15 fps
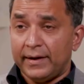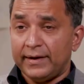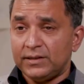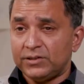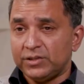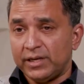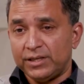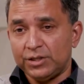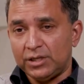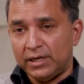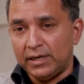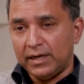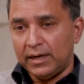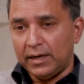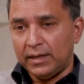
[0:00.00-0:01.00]
It is
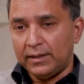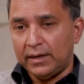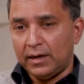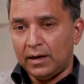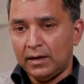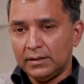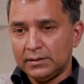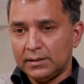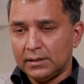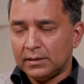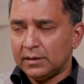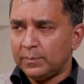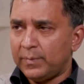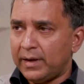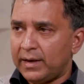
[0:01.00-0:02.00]
changing. There are
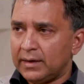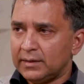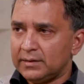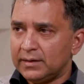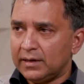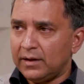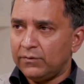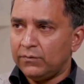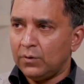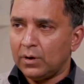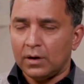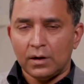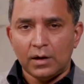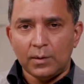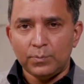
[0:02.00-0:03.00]
certain banks that have
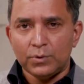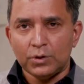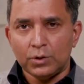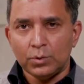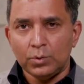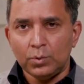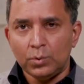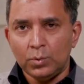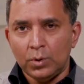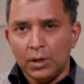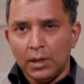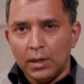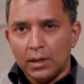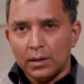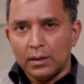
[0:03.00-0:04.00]
woken up to
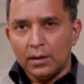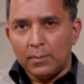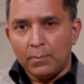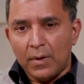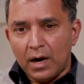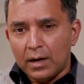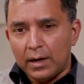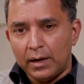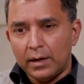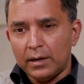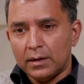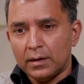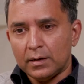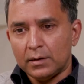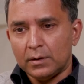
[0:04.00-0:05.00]
the
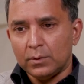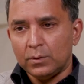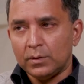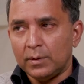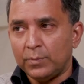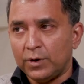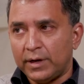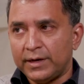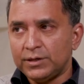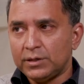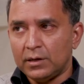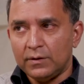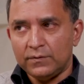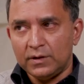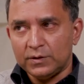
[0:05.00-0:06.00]
market, to the
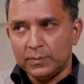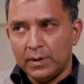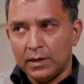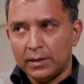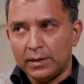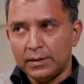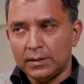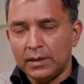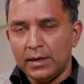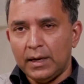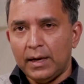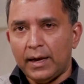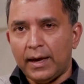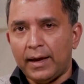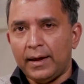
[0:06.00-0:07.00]
potential of this market,
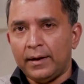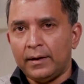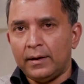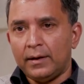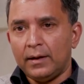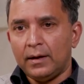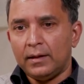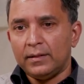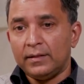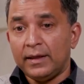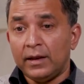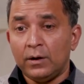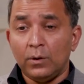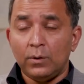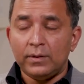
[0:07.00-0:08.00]
and
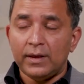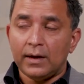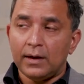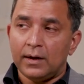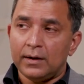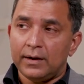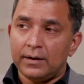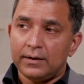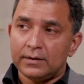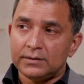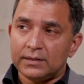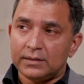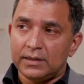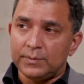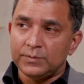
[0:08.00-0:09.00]
they know they can't
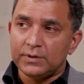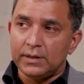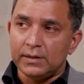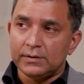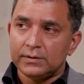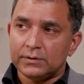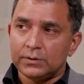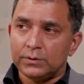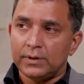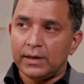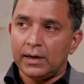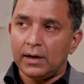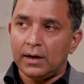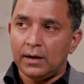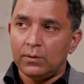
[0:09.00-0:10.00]
address it themselves. So
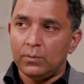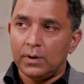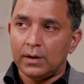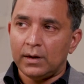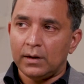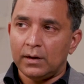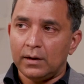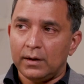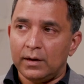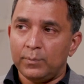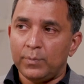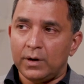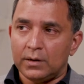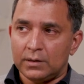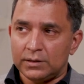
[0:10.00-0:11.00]
they are working in
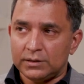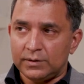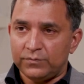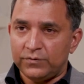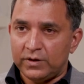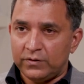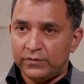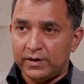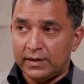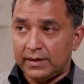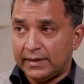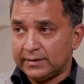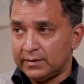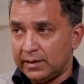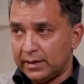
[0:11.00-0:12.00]
partnership with
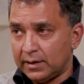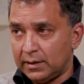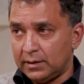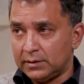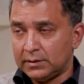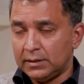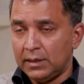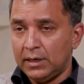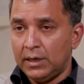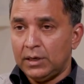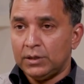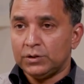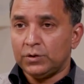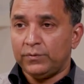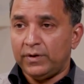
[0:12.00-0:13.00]
fintechs like us.
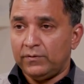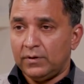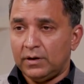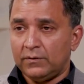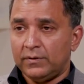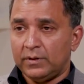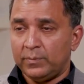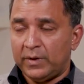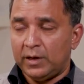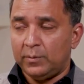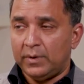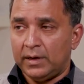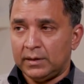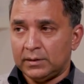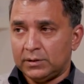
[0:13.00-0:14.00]
So we work with many
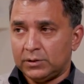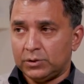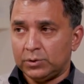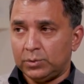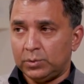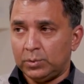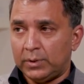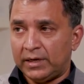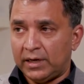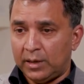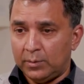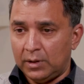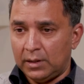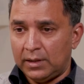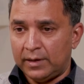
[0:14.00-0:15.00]
banks to
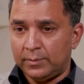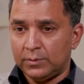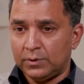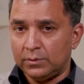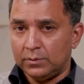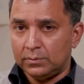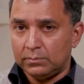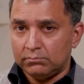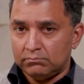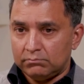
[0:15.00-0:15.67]
enable them to